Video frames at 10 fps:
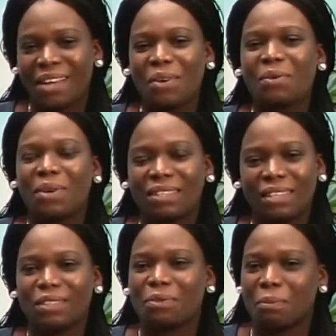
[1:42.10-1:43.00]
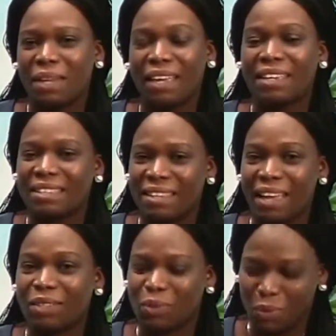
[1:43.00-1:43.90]
Greetings from the Inside
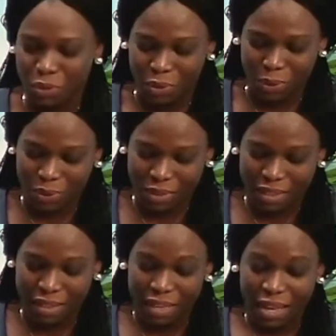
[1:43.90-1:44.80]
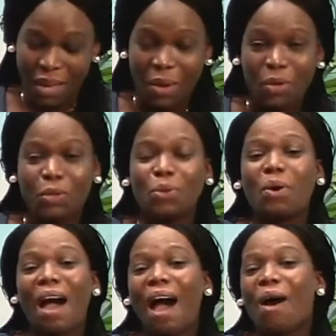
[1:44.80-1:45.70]
Studios. You
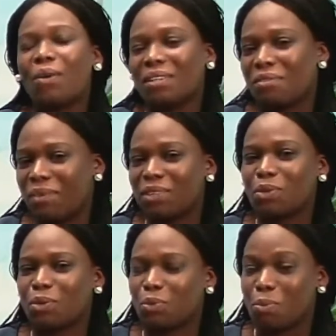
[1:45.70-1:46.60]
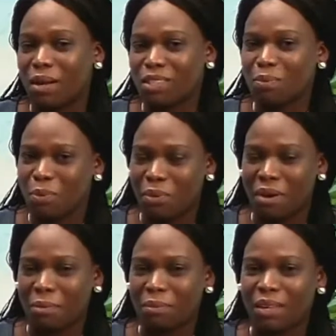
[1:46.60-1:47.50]
are on the Virtuous Women's
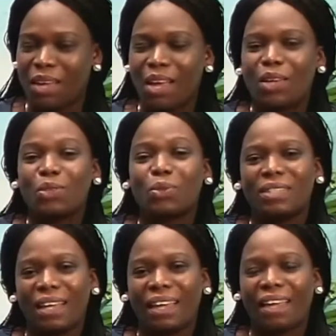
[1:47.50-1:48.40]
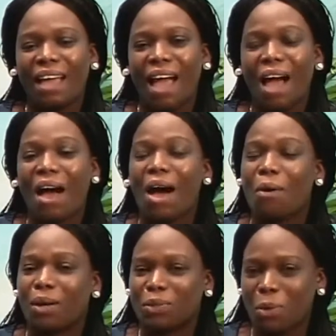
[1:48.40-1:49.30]
program. Today,
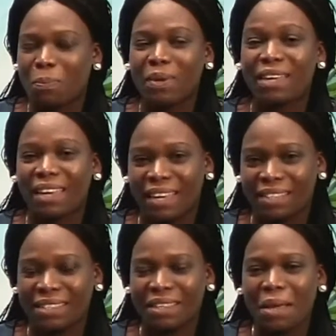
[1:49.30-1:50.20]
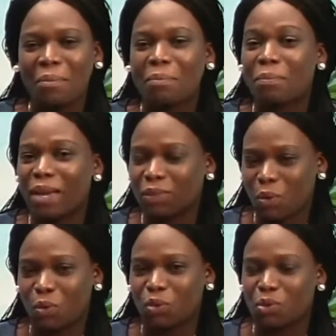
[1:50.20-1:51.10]
our topic is birth
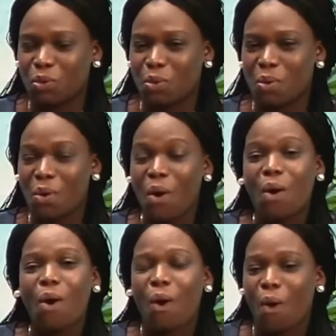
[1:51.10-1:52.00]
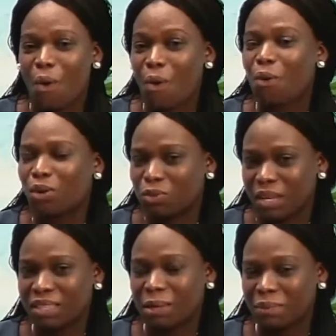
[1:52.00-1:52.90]
control or
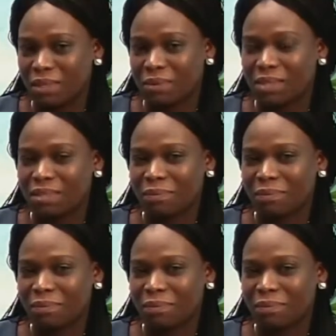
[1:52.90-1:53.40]
contraceptives.